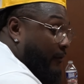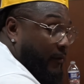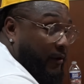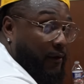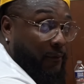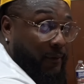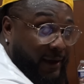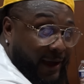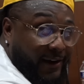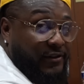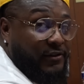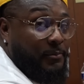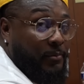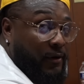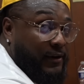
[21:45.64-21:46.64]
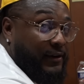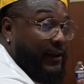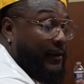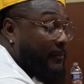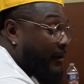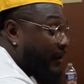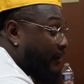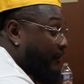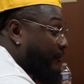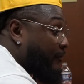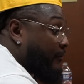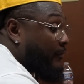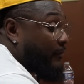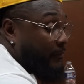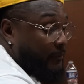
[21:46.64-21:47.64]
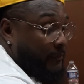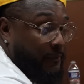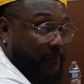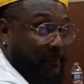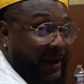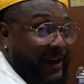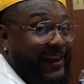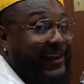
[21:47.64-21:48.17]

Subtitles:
We got to support that, man, by